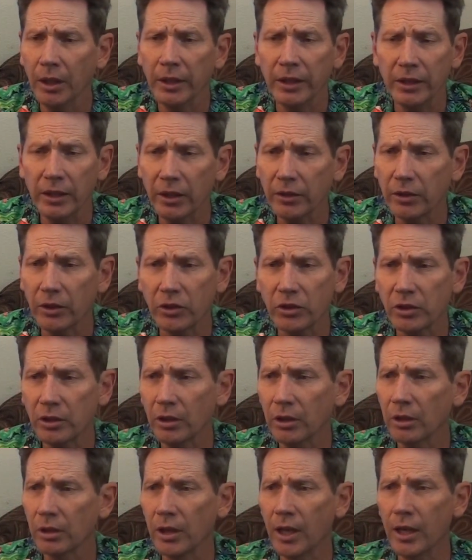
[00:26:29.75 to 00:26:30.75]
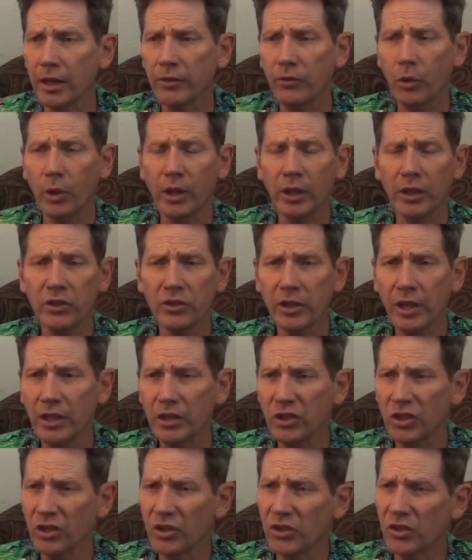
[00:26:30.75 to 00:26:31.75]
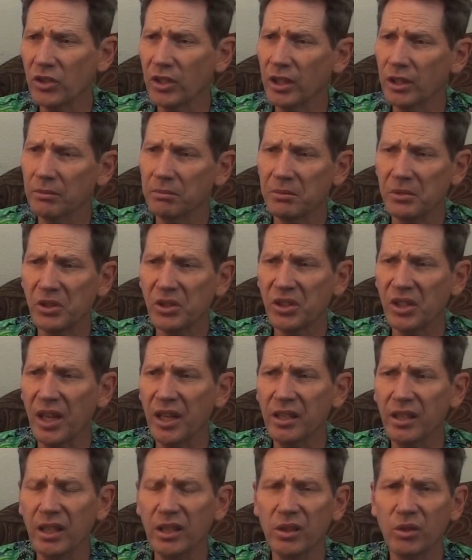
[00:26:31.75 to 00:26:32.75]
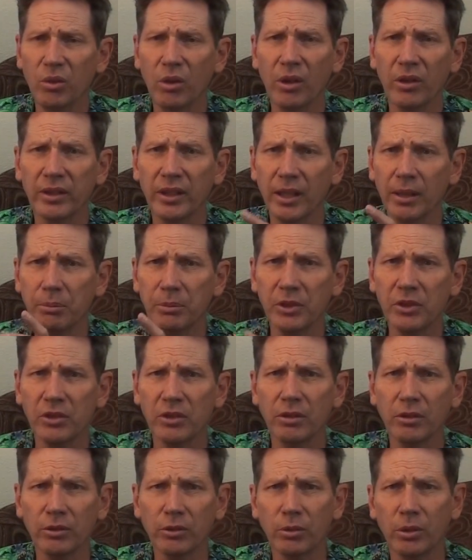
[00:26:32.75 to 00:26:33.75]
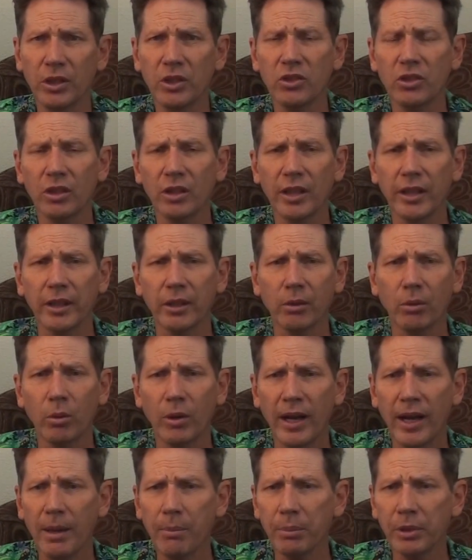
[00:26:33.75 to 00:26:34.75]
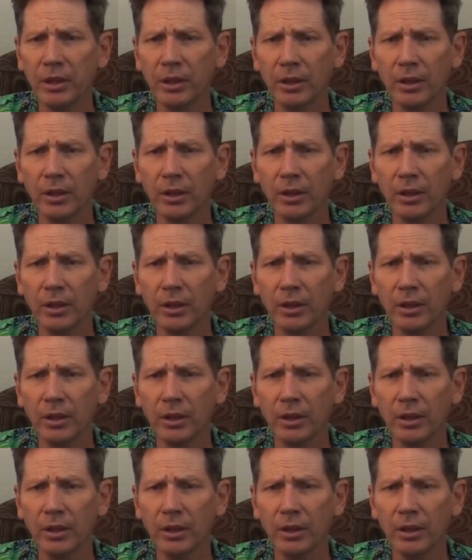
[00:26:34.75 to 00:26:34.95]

Yet there's still a lot of organizations that say they do all that, but still treat you like crap